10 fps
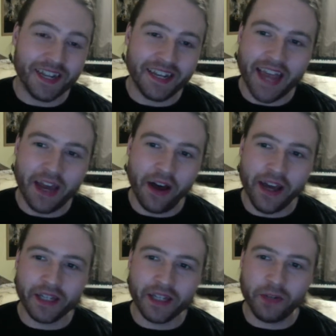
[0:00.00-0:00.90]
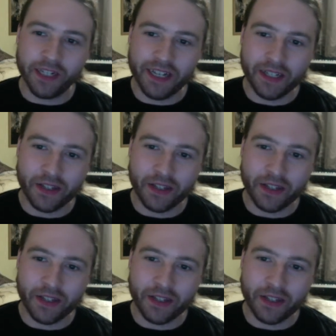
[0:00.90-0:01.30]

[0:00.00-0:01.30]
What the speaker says: AI is what it is.